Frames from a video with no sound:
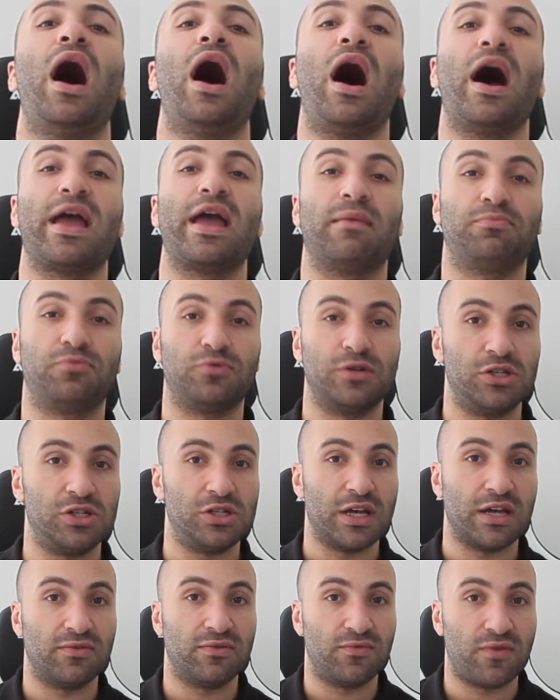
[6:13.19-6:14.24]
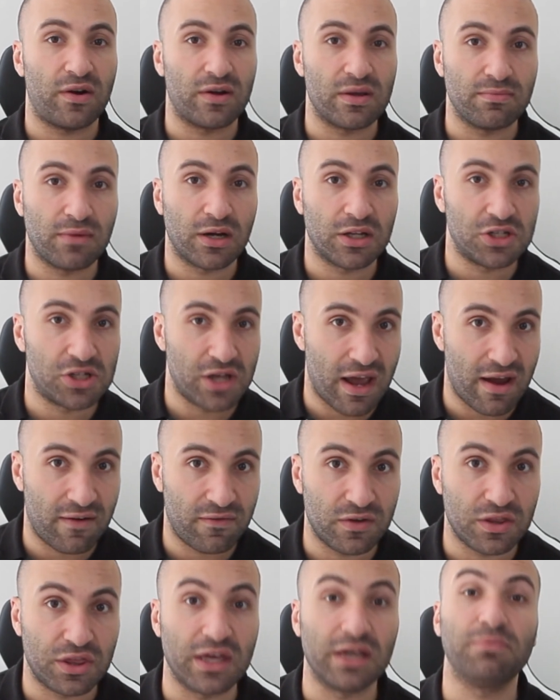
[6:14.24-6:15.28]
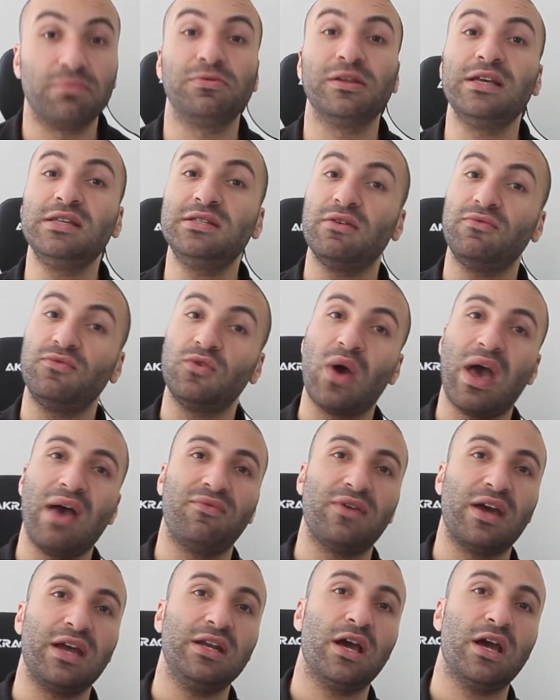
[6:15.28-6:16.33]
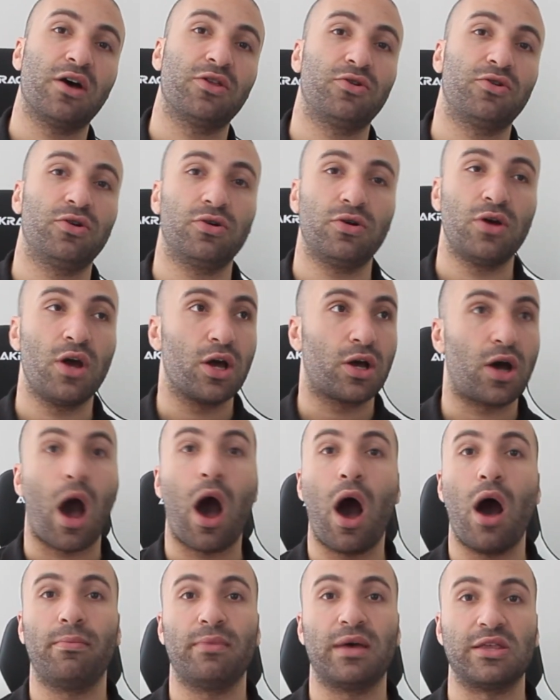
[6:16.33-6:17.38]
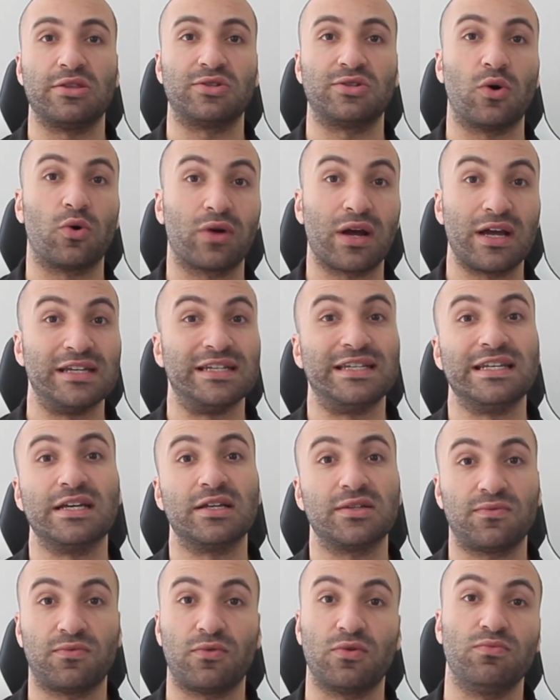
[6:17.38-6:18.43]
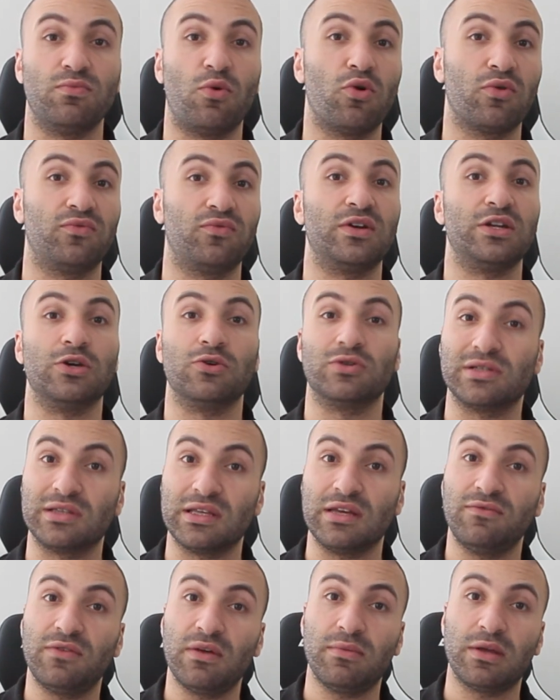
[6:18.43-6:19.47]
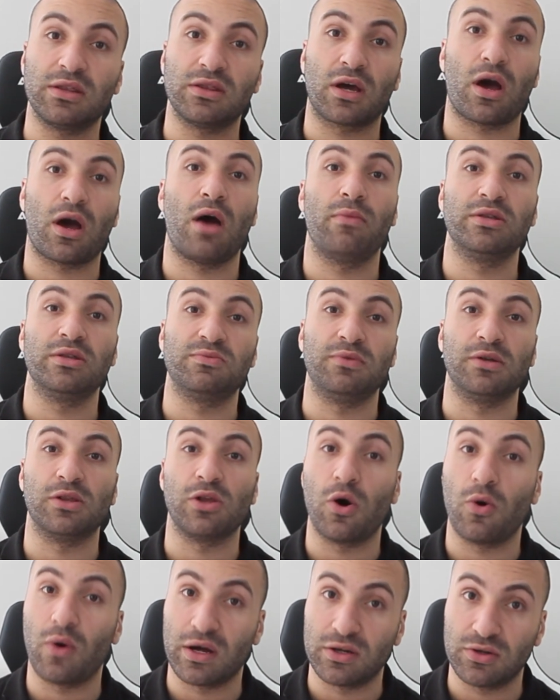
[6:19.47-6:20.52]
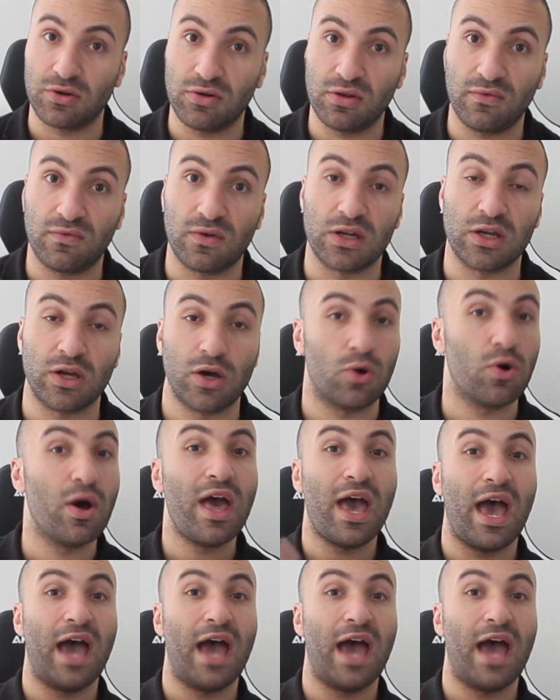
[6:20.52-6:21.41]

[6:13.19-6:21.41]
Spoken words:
I appreciate very much everything. Please, if you have any other comments or ideas for more videos, leave them in the comments below under the video.